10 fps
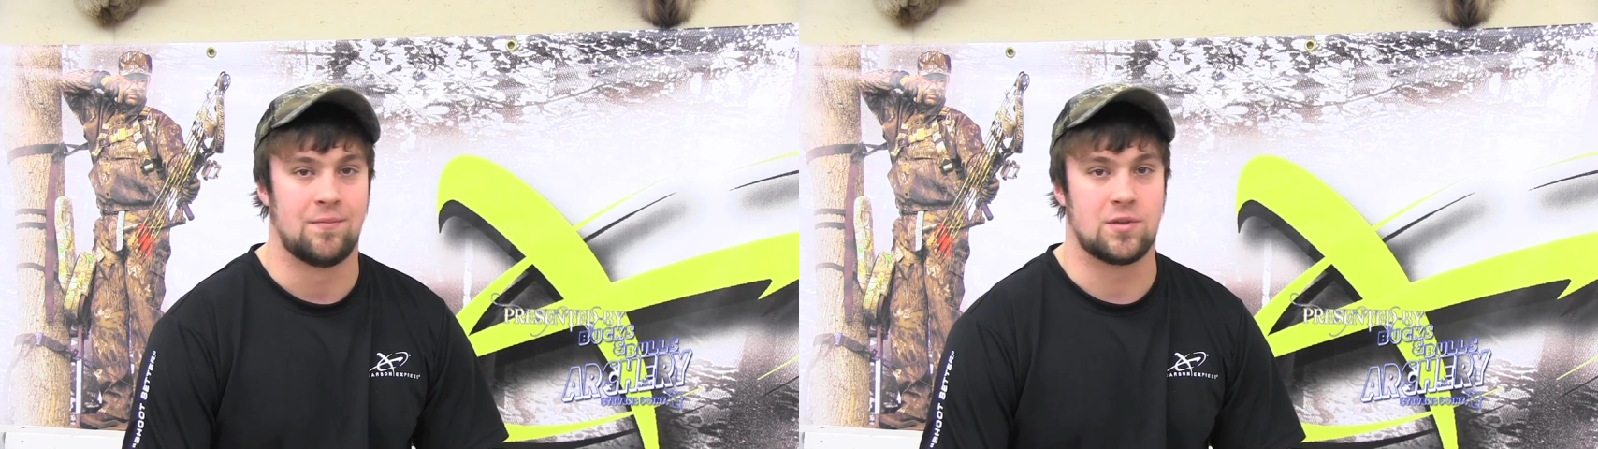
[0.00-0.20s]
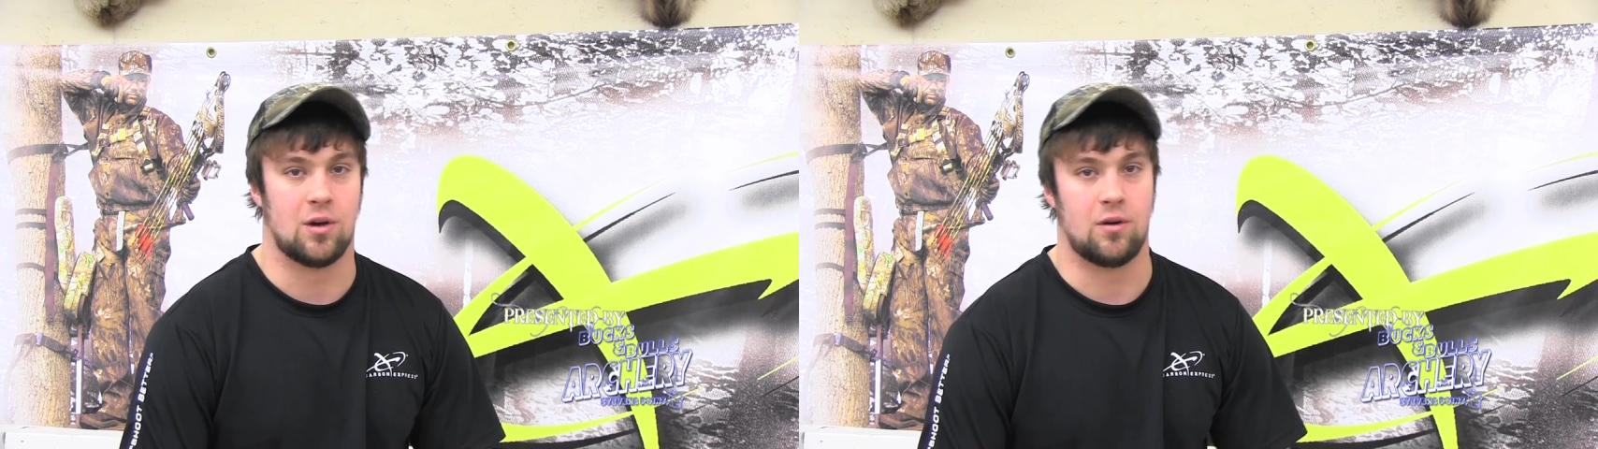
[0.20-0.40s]

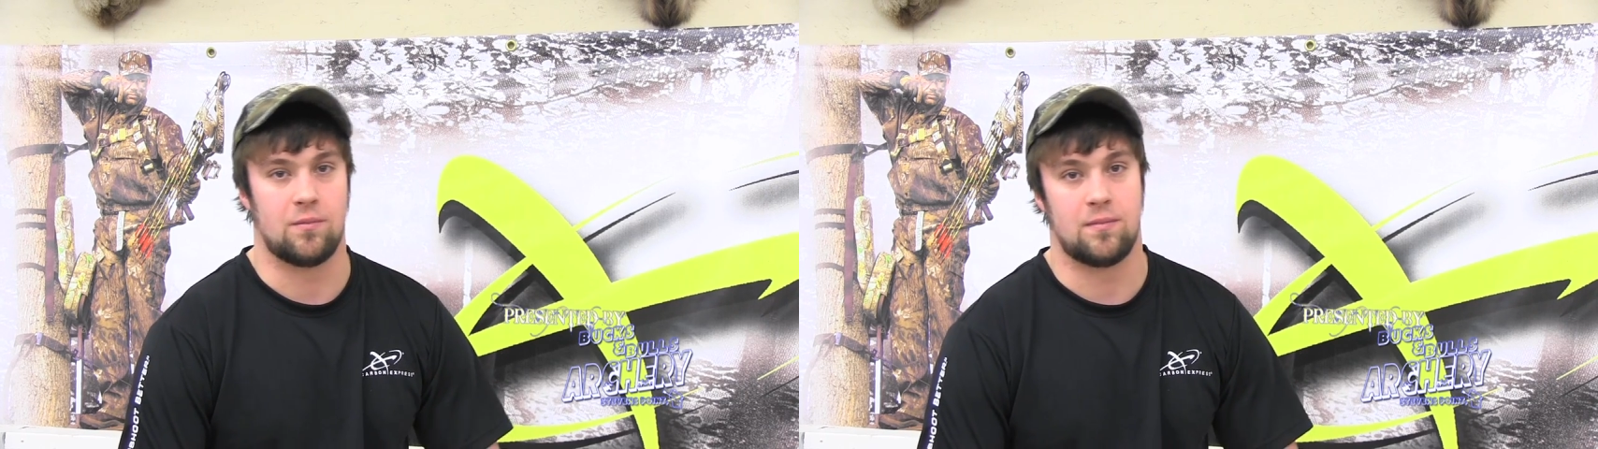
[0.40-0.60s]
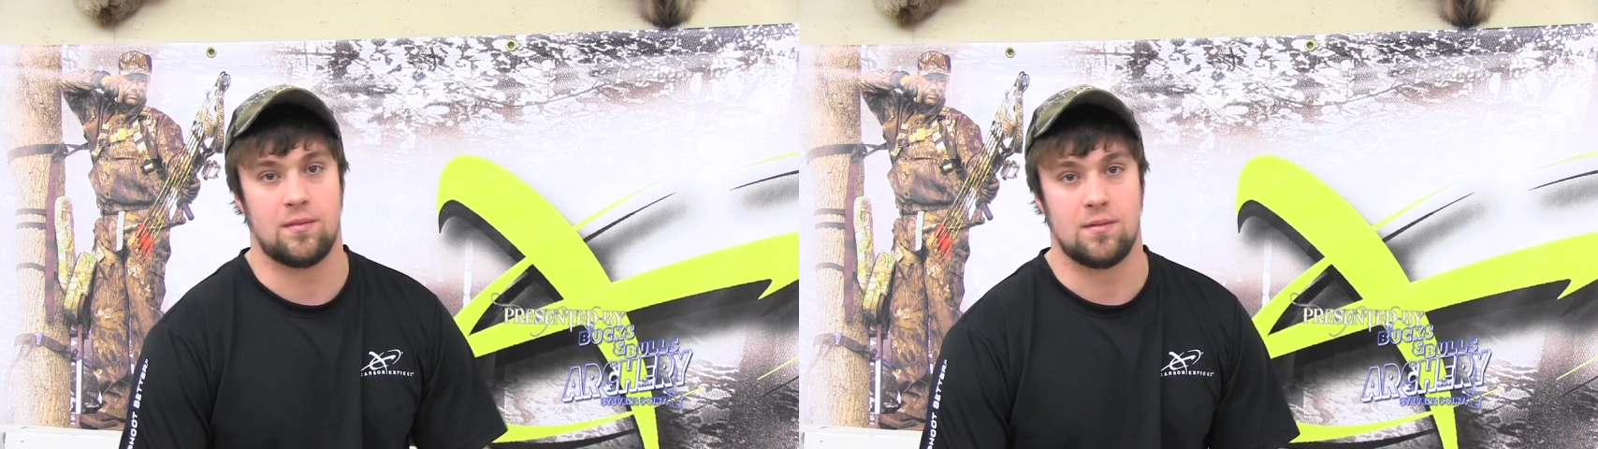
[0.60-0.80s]

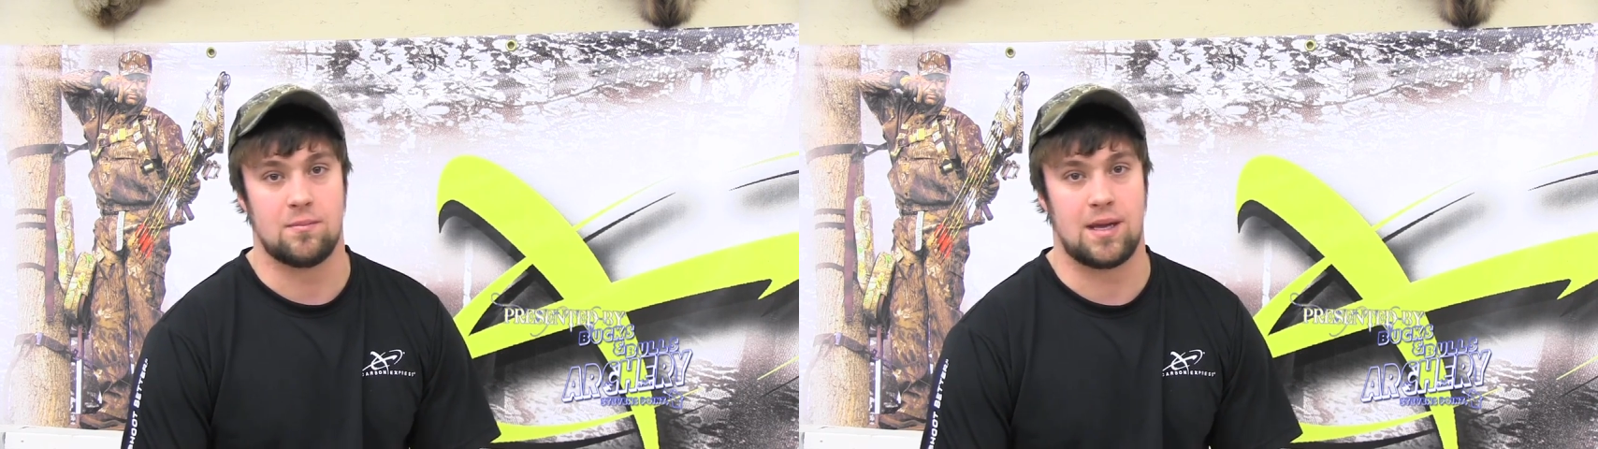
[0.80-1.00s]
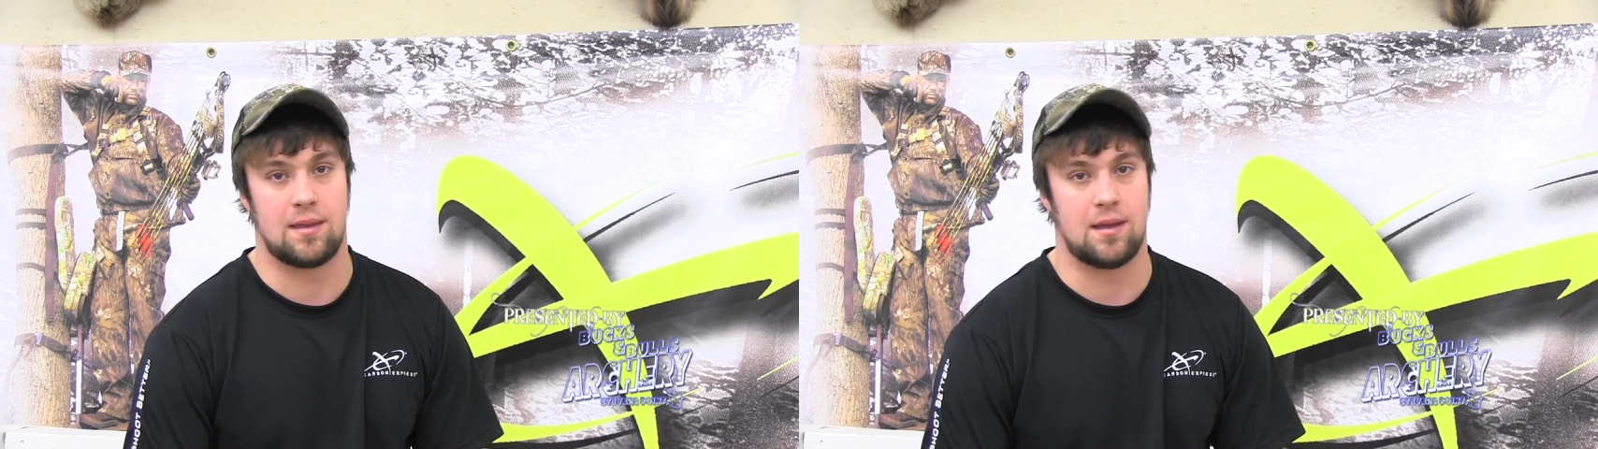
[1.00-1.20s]
So
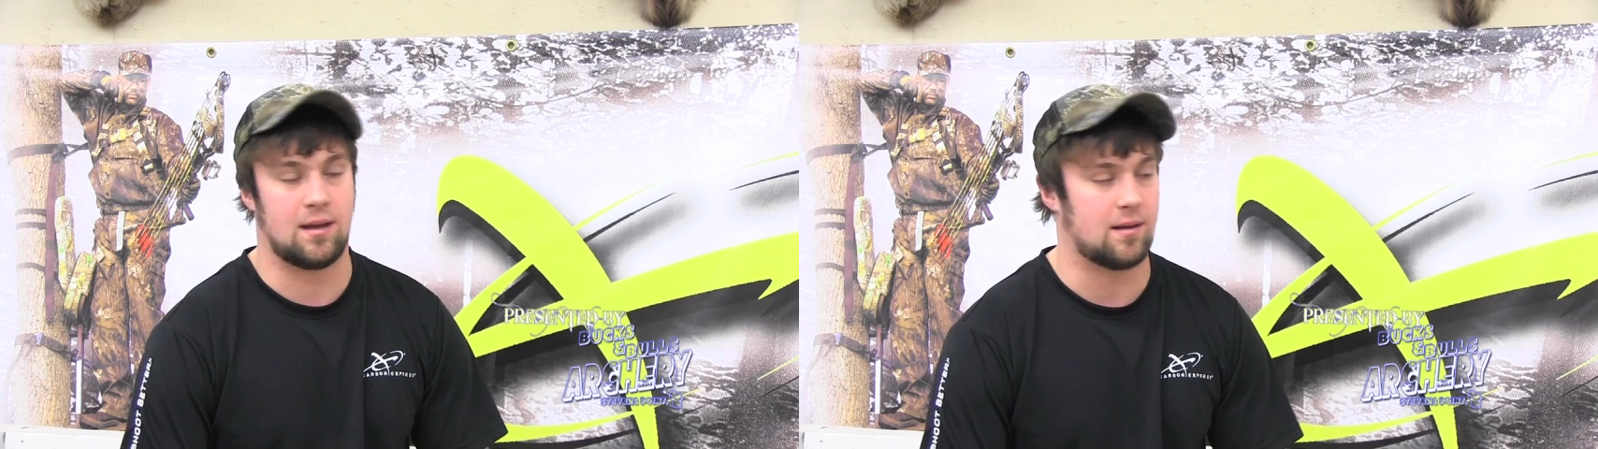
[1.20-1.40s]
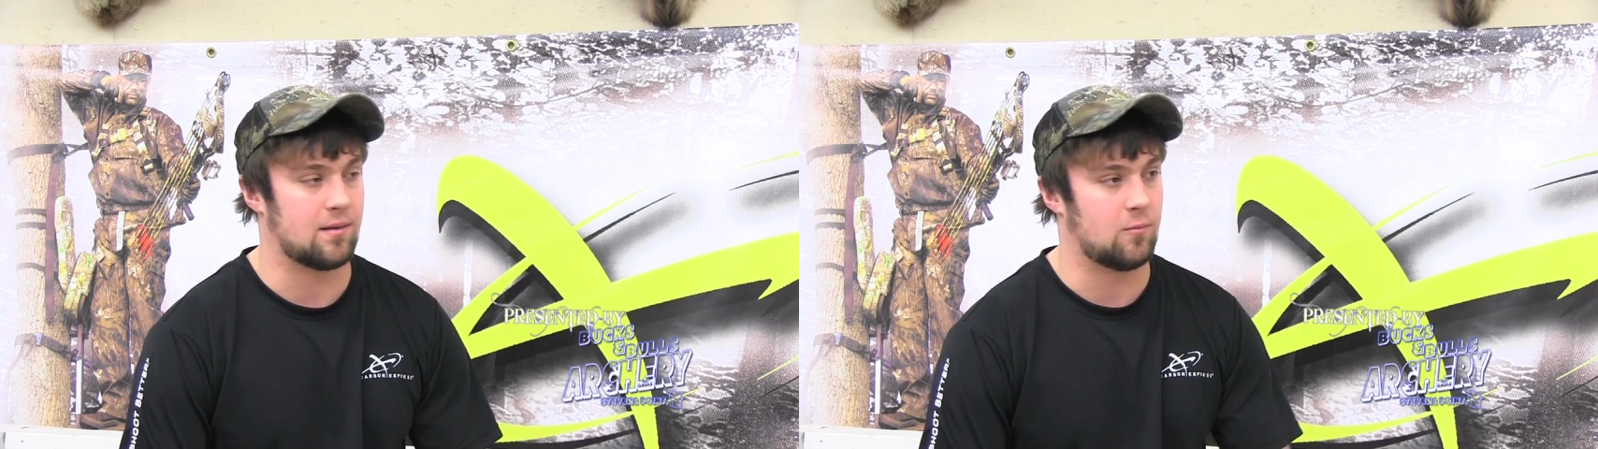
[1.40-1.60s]
big
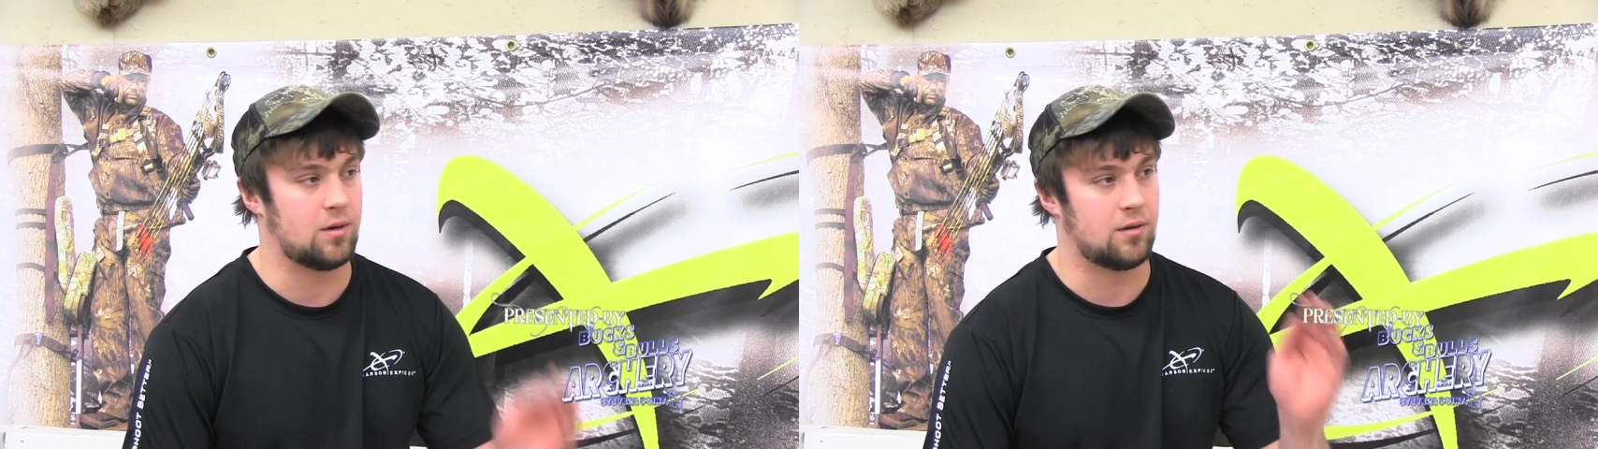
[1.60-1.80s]
thing when